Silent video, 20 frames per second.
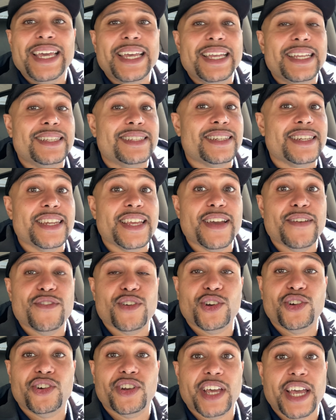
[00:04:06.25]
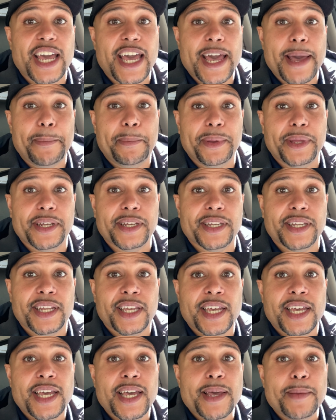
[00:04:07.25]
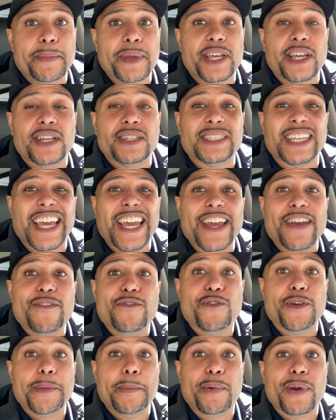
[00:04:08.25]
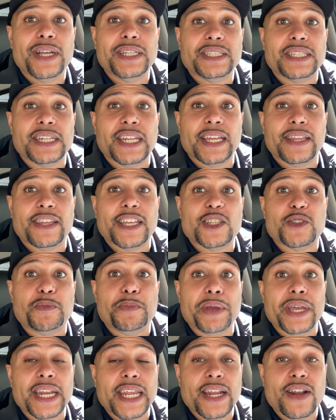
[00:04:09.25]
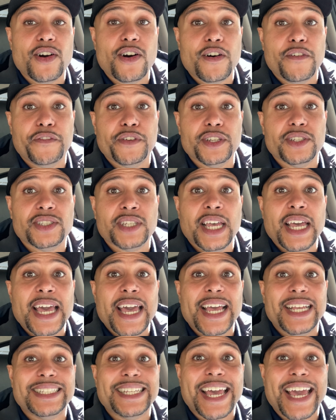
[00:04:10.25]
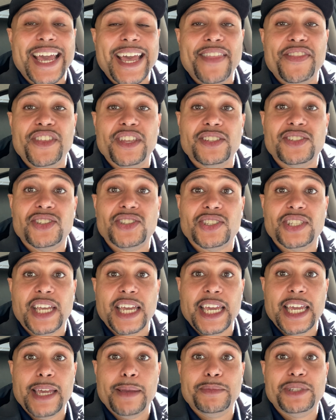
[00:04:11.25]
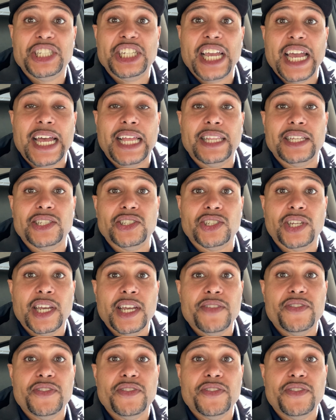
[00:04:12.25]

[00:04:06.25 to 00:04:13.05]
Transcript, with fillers: It's never going to happen because every president that's been in office has had this same challenge,